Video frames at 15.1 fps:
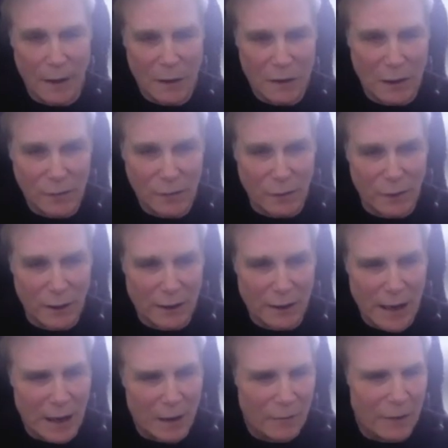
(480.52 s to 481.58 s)
stuff to leak
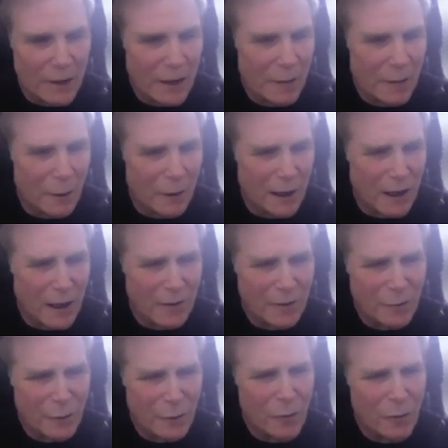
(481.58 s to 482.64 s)
out. Then I realized,
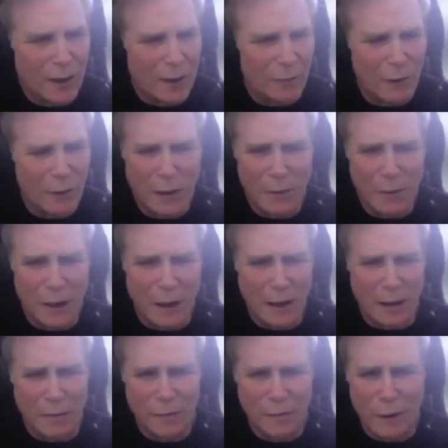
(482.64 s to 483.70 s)
well, wait, what am I
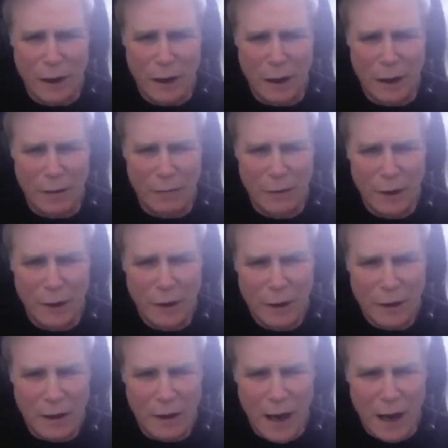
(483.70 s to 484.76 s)
afraid of?
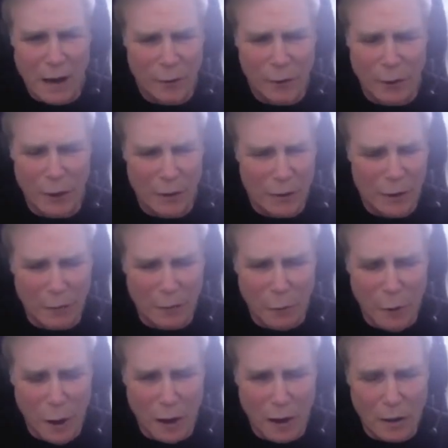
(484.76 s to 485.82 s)
I don't do anything
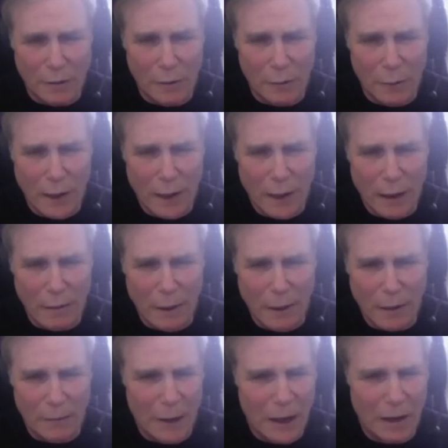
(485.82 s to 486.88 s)
wrong on the web.
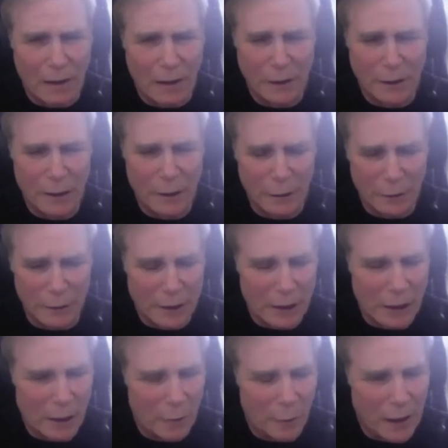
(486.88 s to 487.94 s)
I'm not illegal in
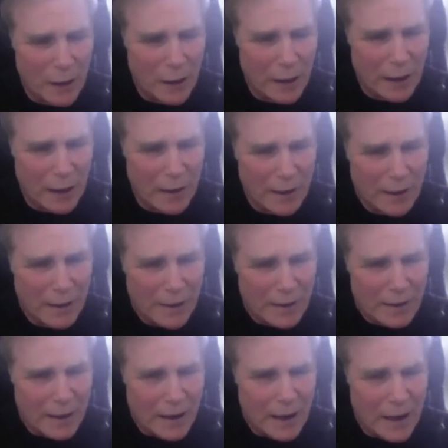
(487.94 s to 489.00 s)
any way.
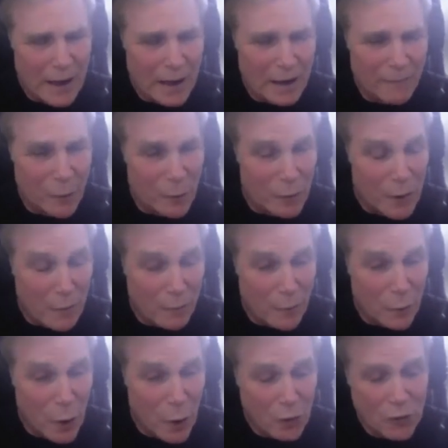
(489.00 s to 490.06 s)
Uh, for
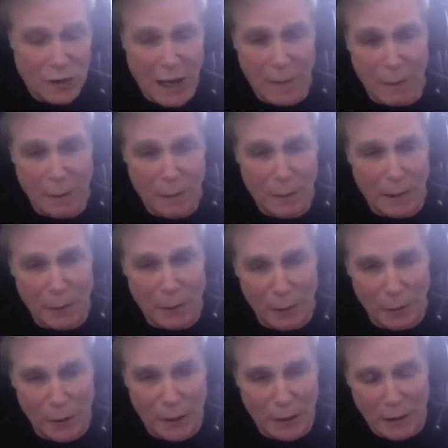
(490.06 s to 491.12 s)
for those type of people,
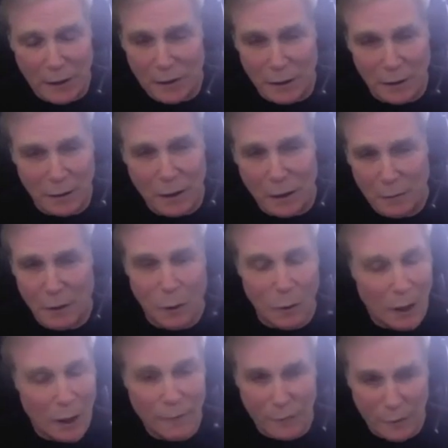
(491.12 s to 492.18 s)
they need to you know go
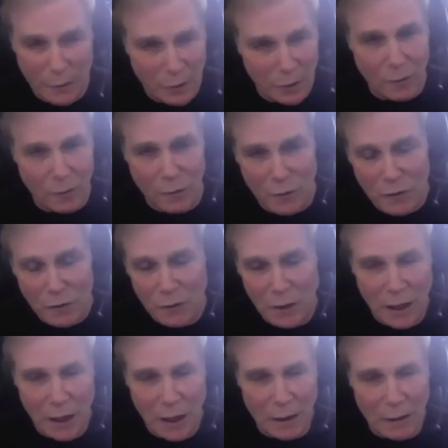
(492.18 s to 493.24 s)
off and use
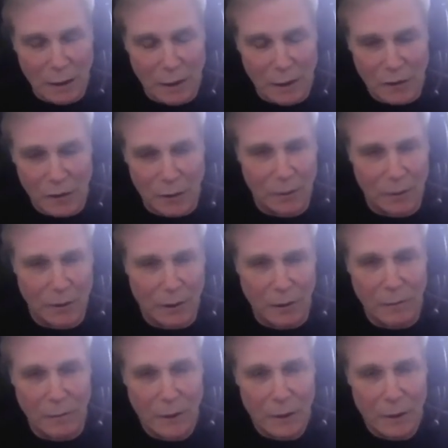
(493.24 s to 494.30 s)
uh, you know some of the
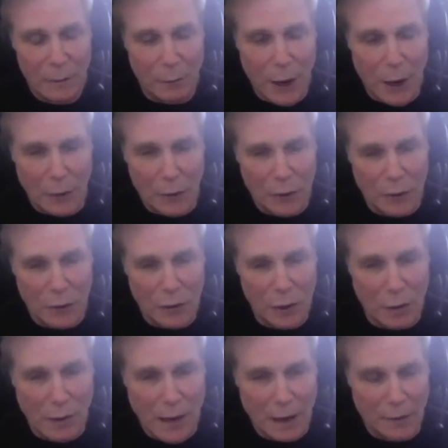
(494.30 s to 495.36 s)
browsers that
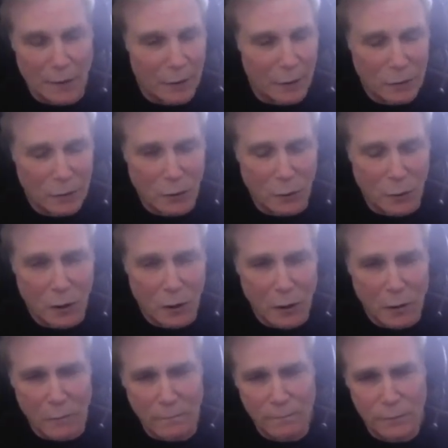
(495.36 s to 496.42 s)
are out there,
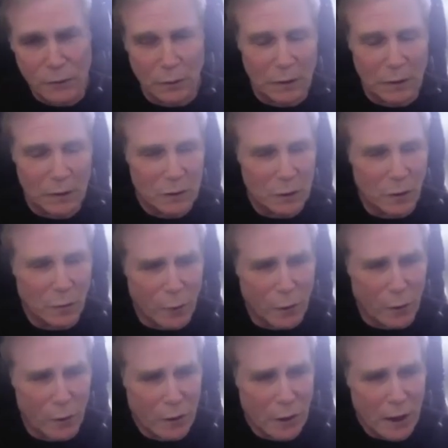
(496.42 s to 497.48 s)
Tor, so on and so
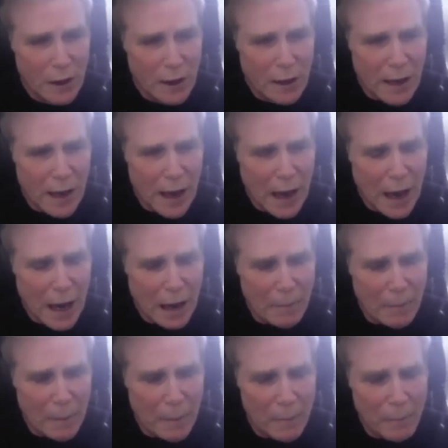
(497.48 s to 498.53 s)
forth. Uh,
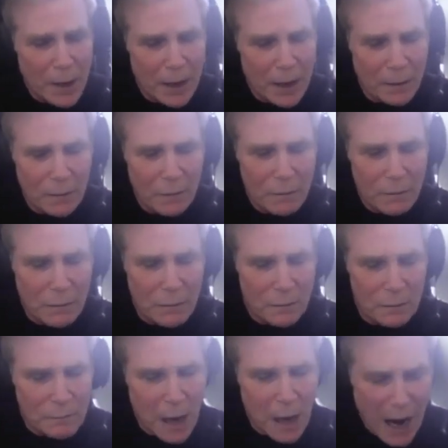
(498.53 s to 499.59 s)
but
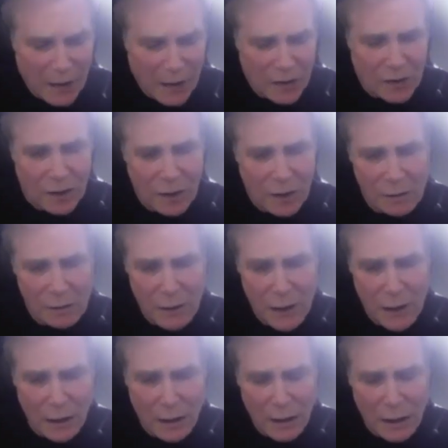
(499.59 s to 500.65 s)
I see
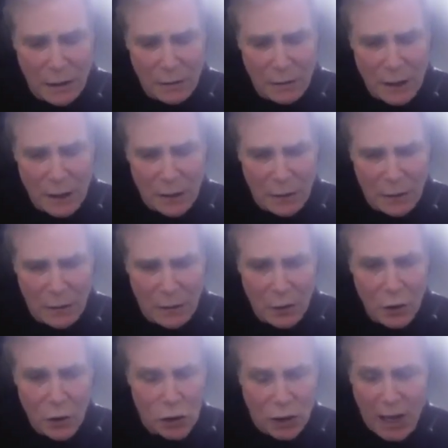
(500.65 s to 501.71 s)
that it, that
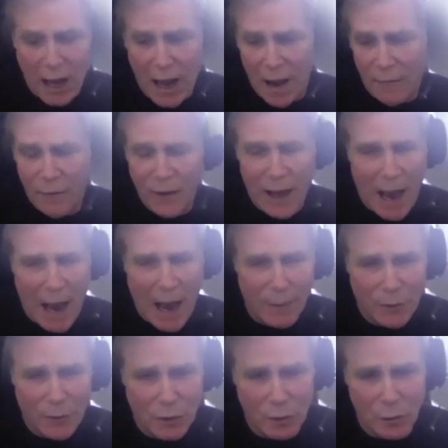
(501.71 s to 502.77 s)
you should have the
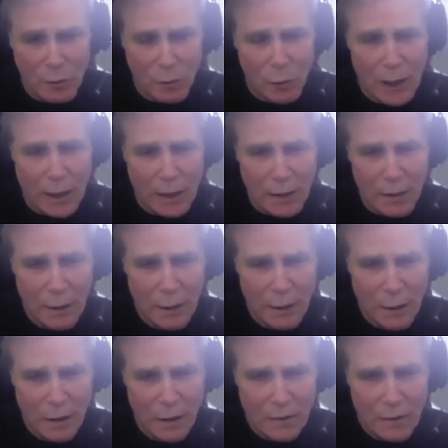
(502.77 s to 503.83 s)
absolute right
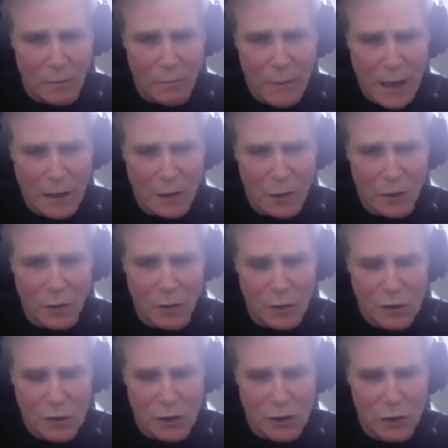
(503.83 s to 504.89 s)
to make your
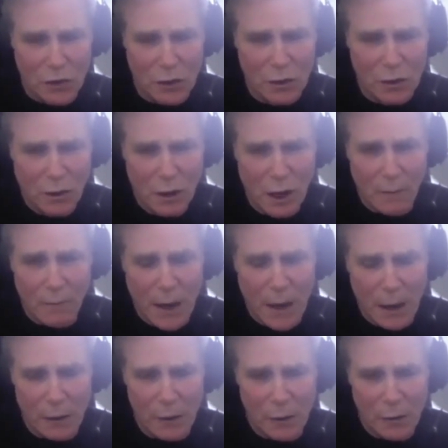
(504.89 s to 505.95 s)
decision
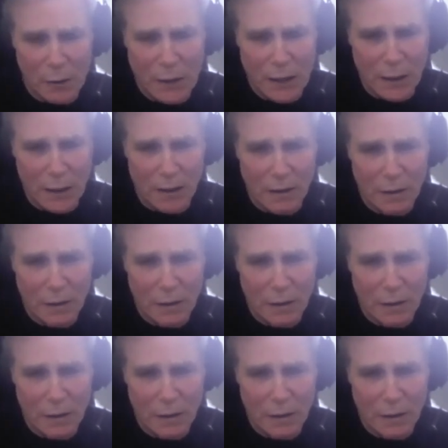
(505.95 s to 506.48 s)
about your data.